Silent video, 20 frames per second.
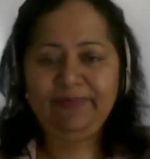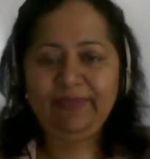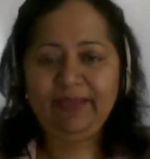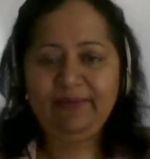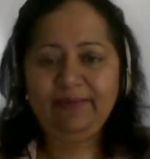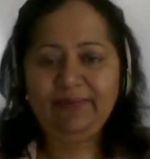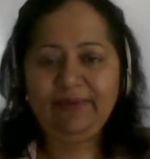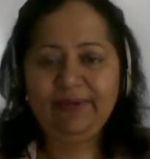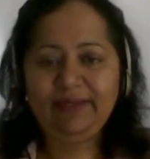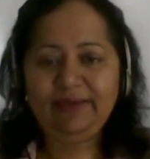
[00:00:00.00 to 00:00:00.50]

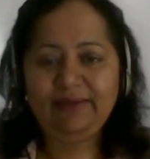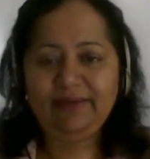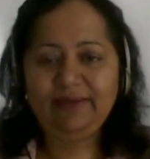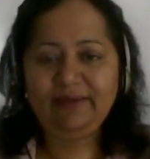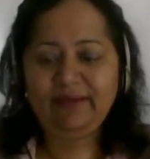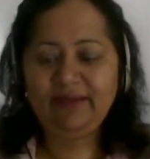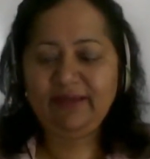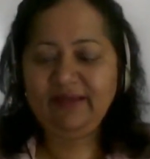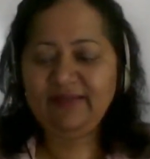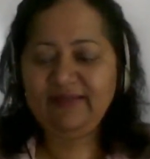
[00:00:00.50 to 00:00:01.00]
but
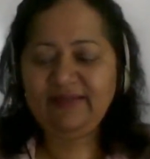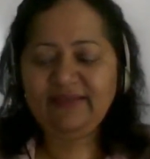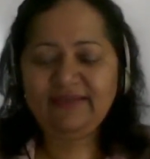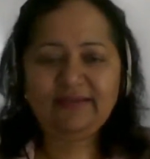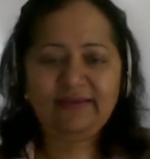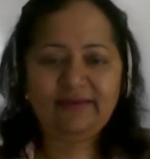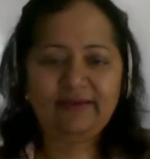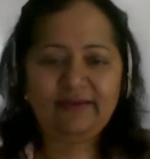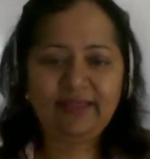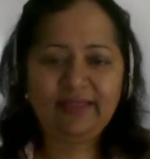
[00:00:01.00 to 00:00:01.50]
it's
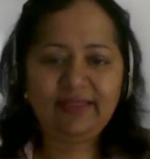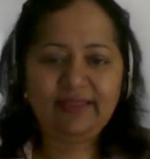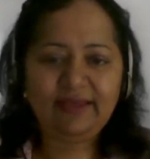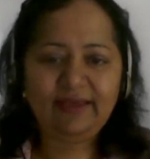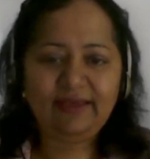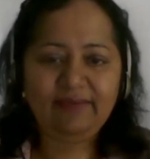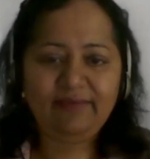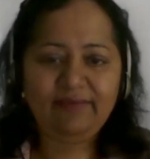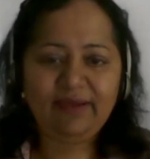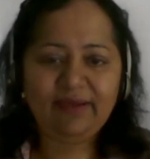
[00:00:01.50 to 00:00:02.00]
the right
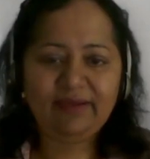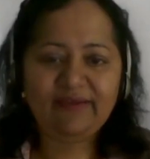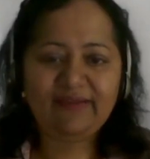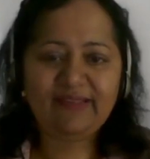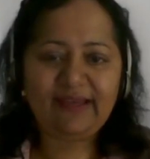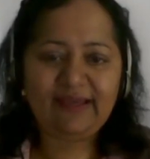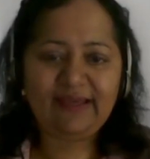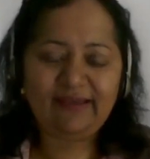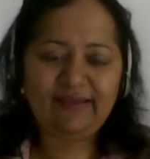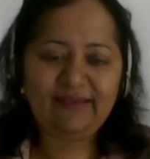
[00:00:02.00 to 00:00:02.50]
thing because
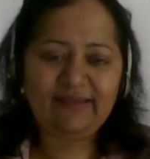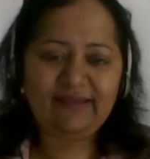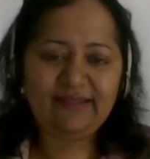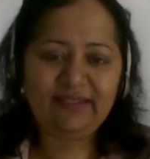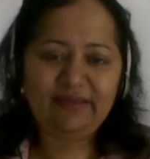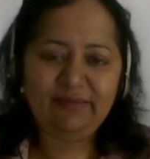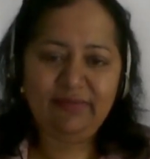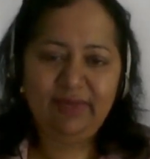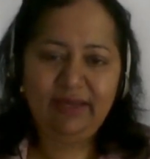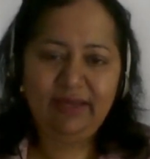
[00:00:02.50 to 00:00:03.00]
that is a
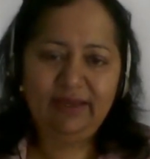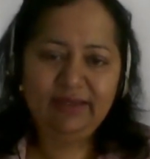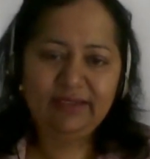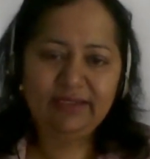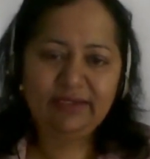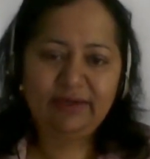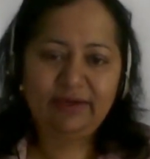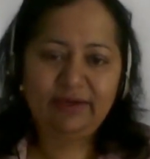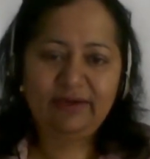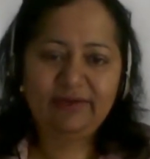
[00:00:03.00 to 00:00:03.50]

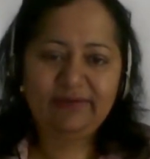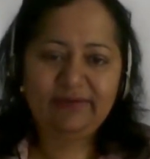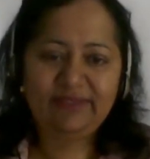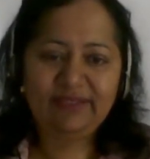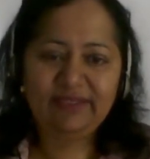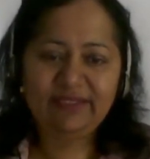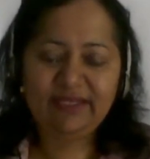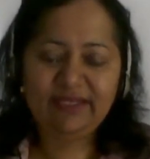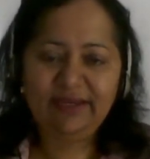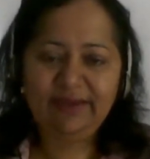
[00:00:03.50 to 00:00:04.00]
demand of the
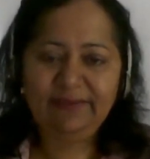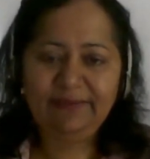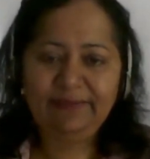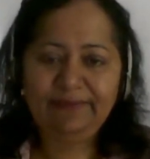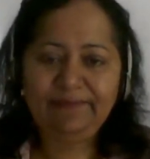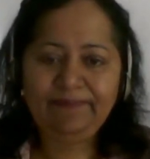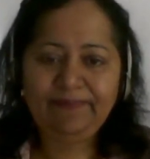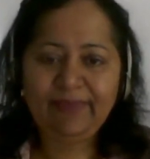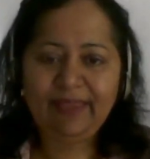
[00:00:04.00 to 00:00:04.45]
time,